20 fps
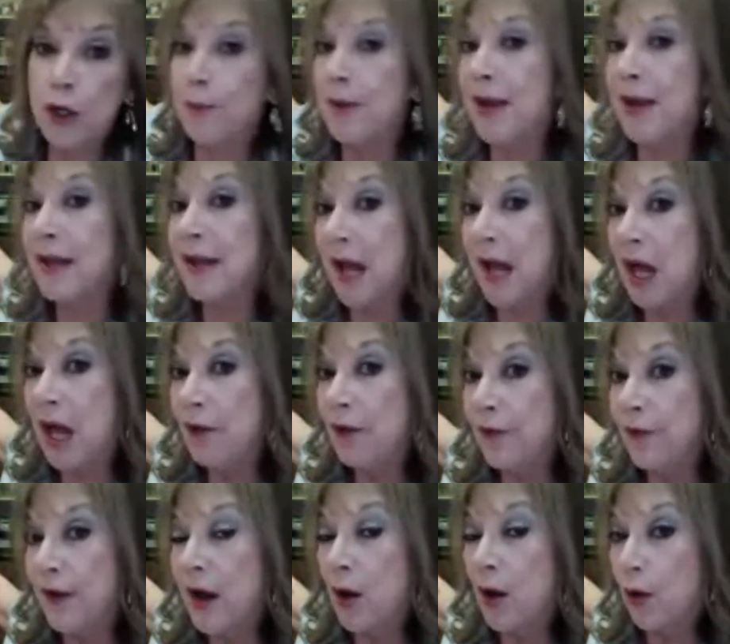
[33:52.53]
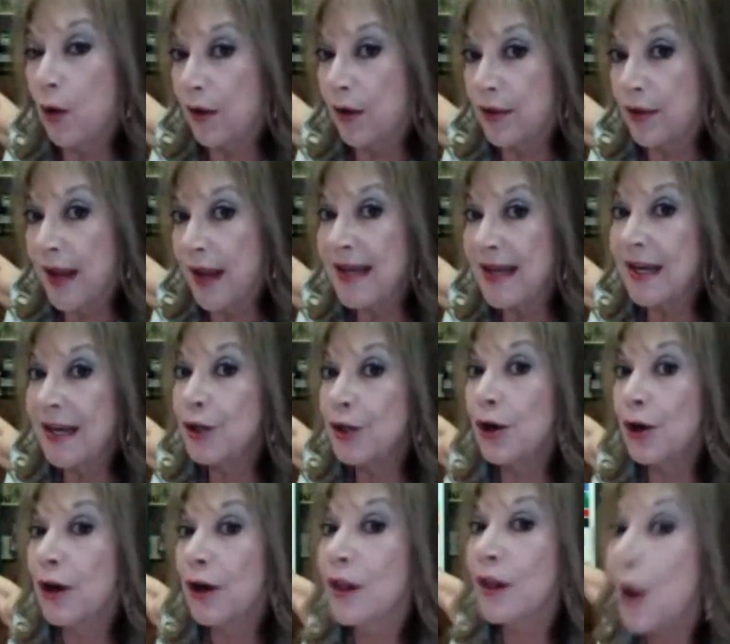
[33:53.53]
be at alpha or theta, you're
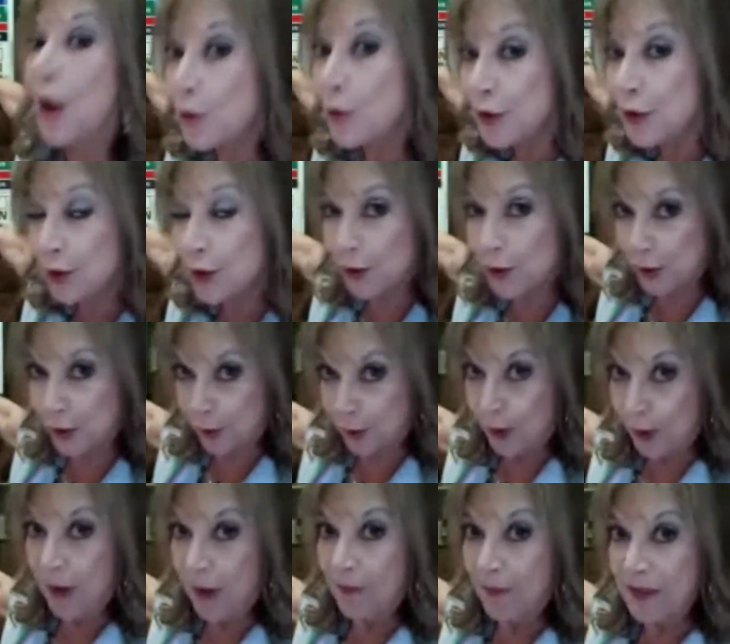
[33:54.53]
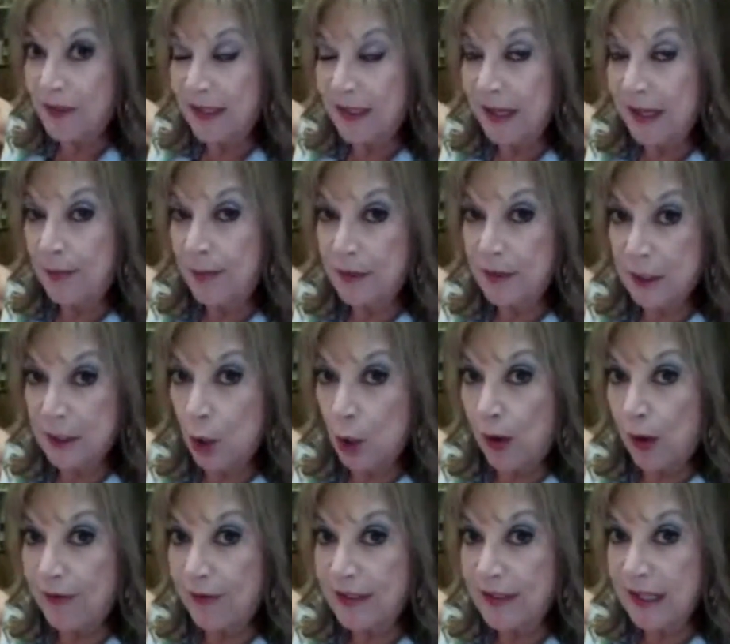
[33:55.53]
closer to deep,
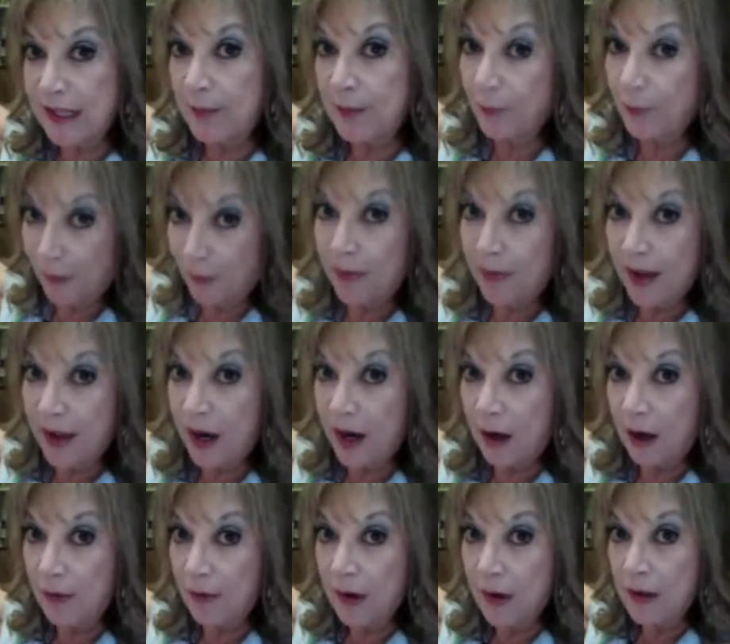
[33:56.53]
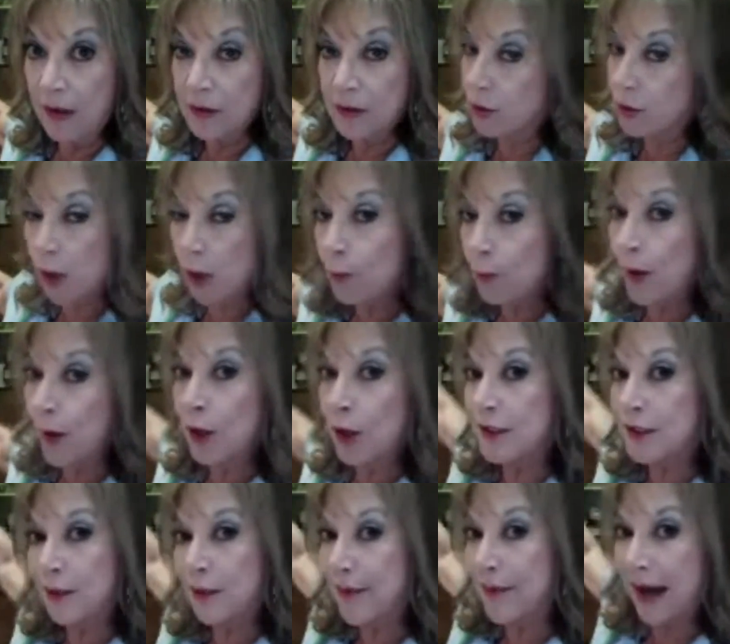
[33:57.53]
slow wave sleep from there. So don't bring
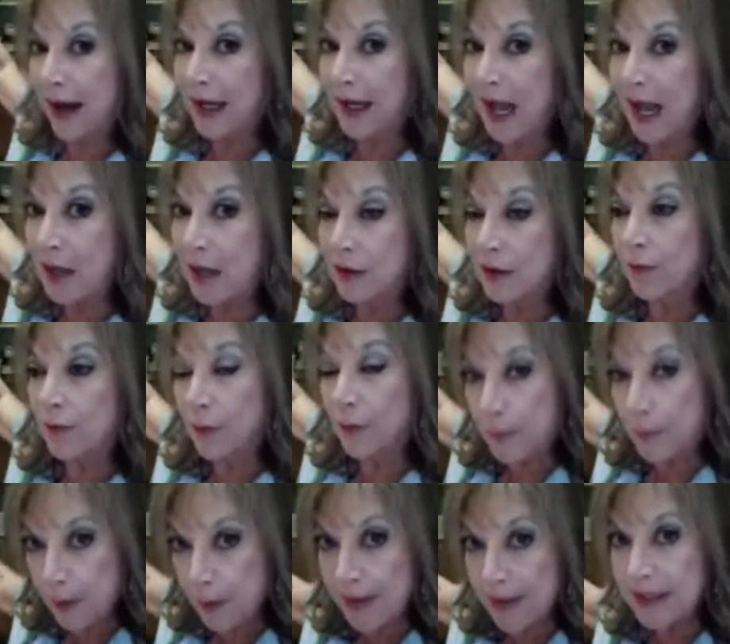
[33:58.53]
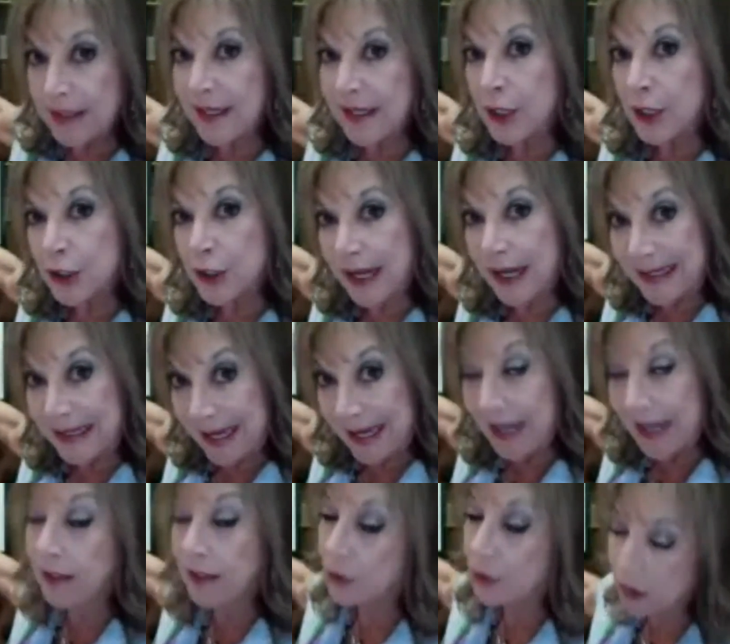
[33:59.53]
yourself back out from your meditation at
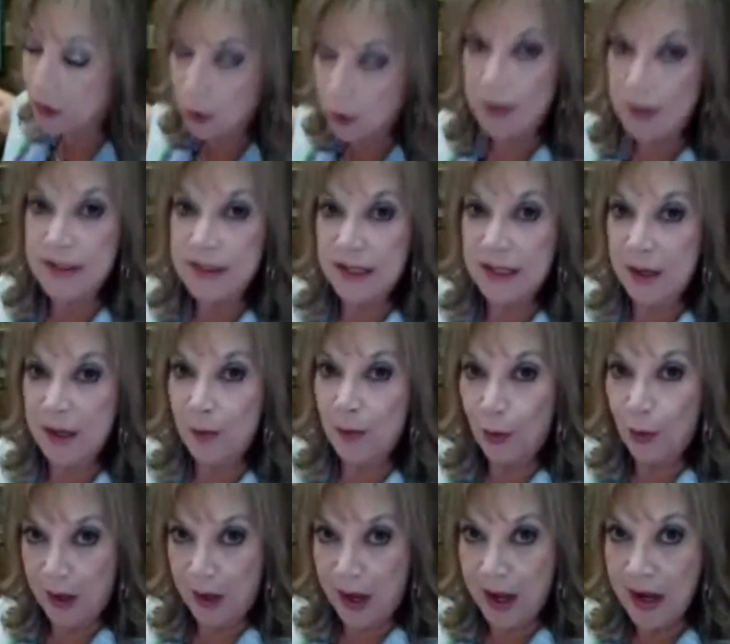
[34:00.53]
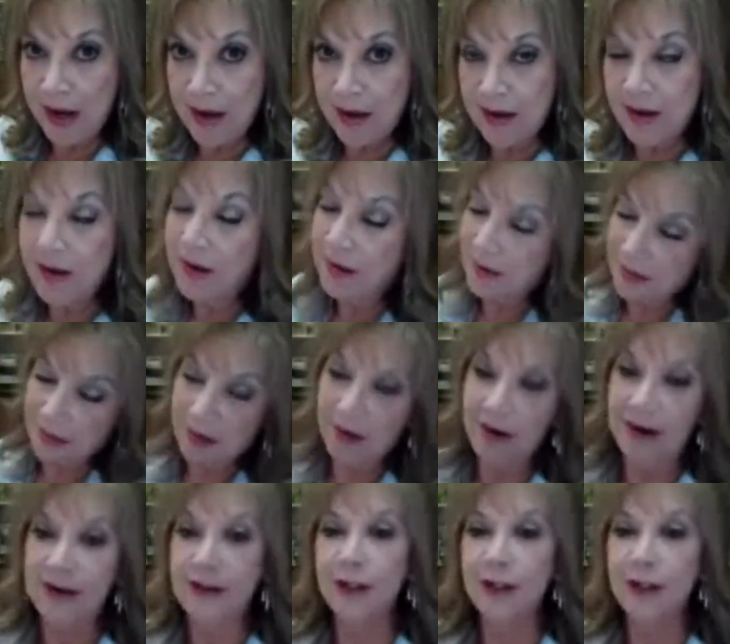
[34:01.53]
night. Just go to sleep. Okay. All right.